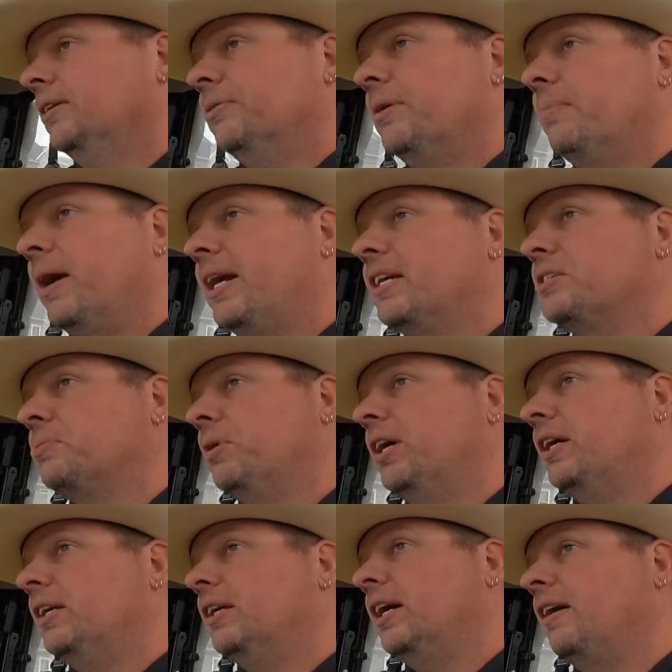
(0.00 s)
we might as
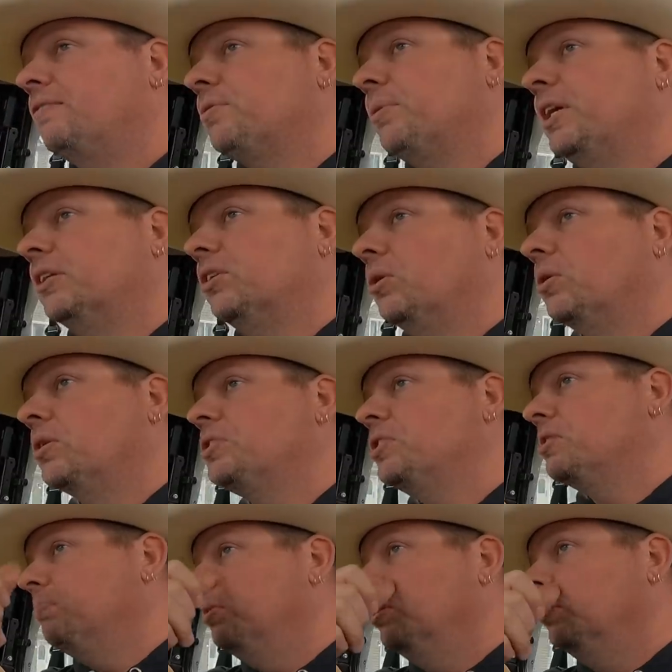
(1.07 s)
well after we get the
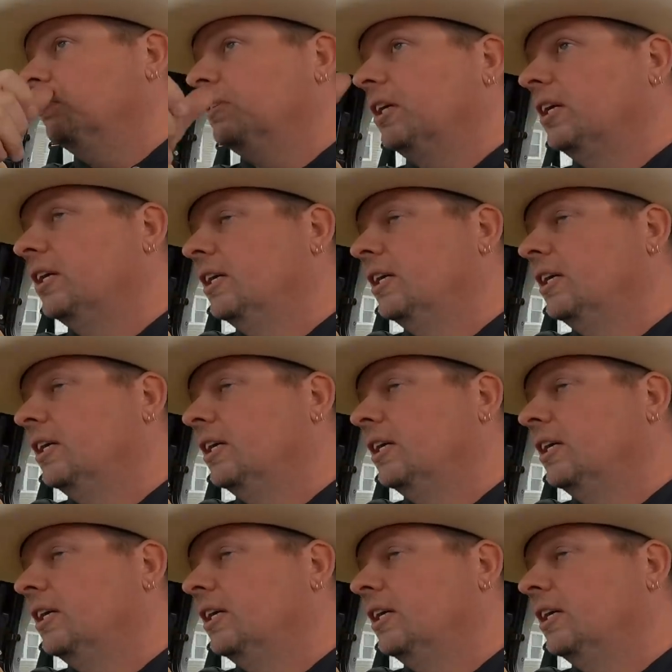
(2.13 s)
horses moved,